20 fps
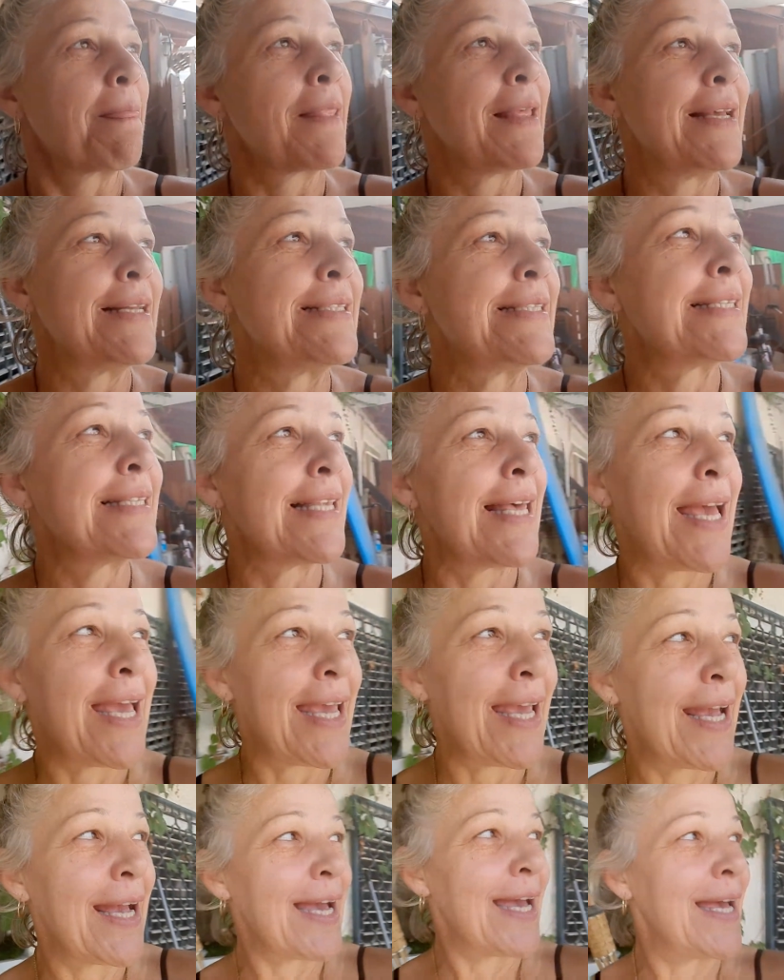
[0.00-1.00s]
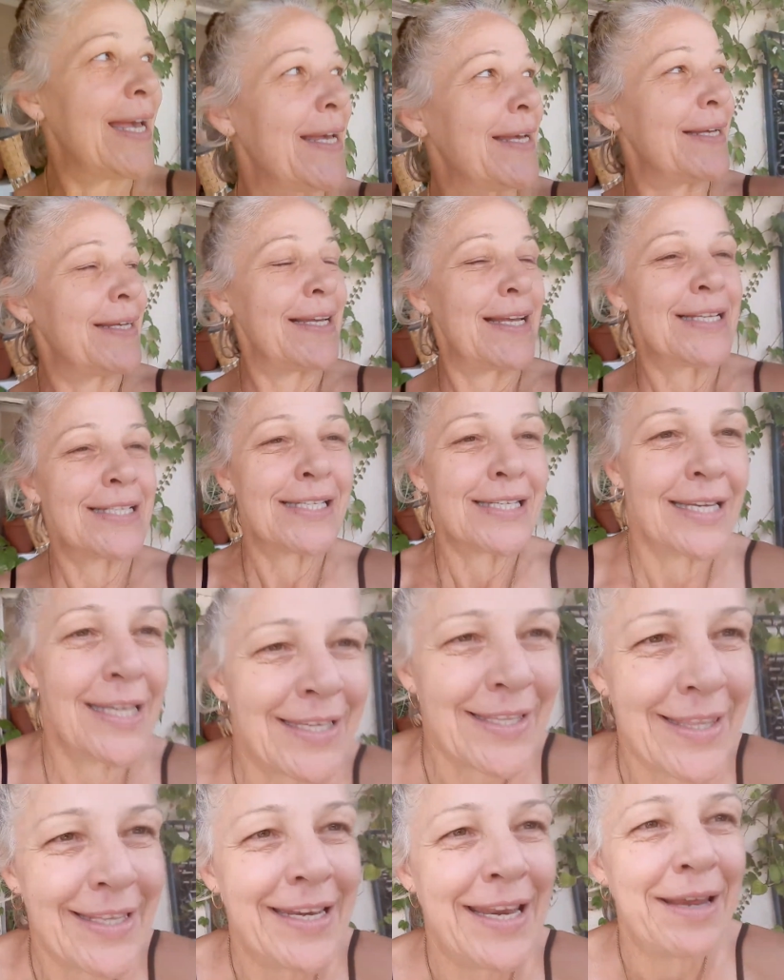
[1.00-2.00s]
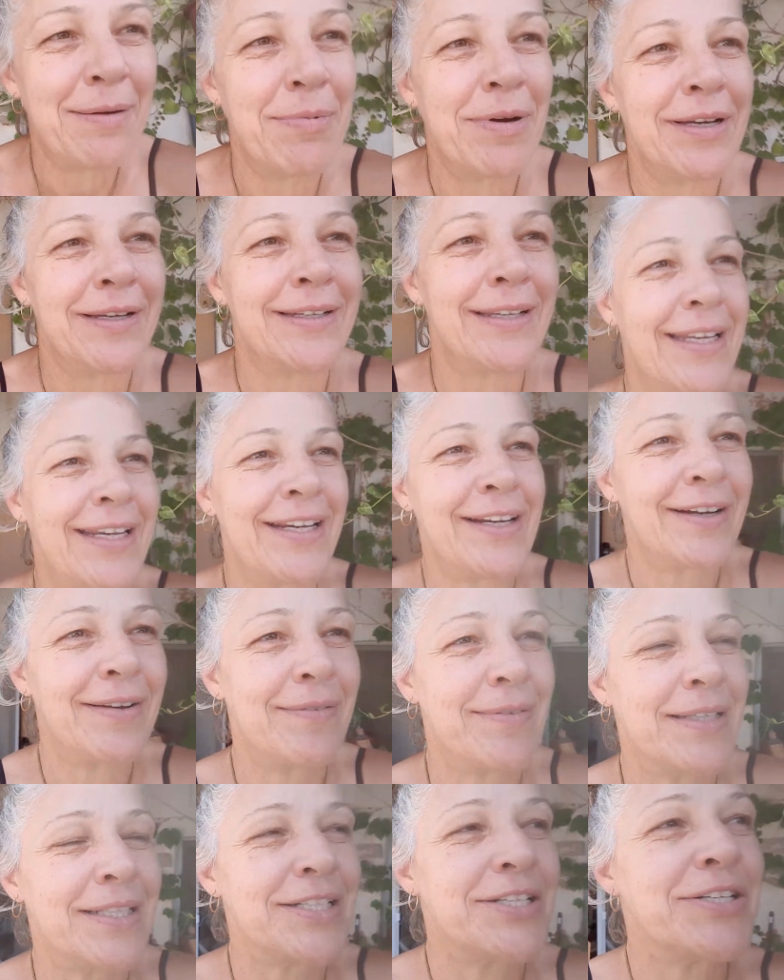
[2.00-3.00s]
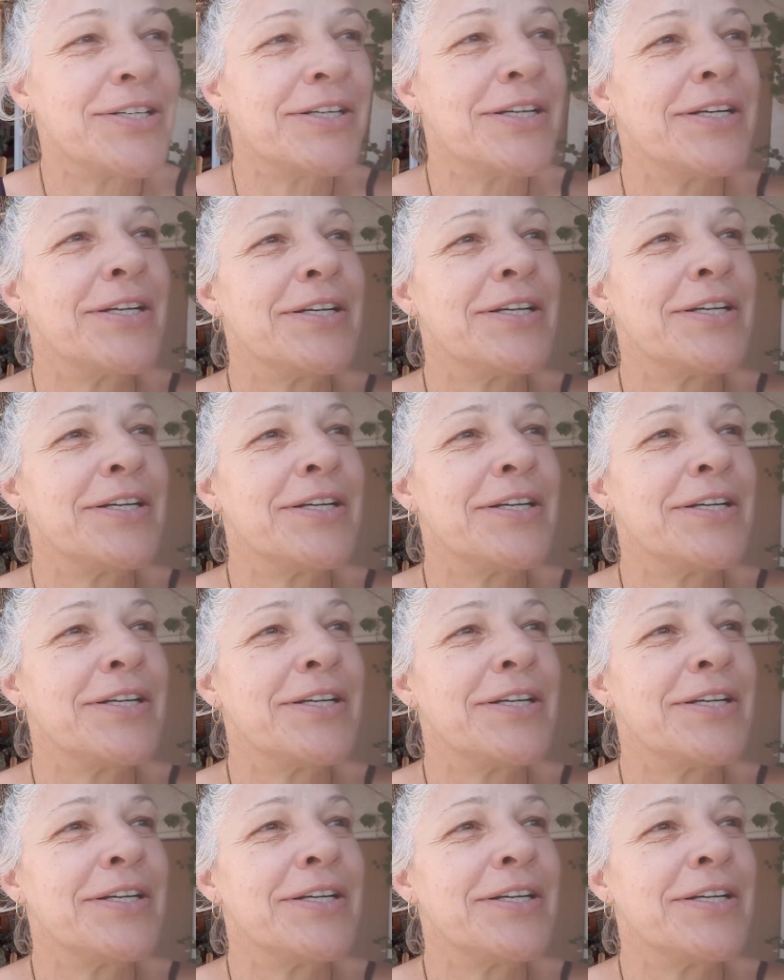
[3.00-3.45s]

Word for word: It's like, uh, I'll show you the neighborhood here. I'm going to turn,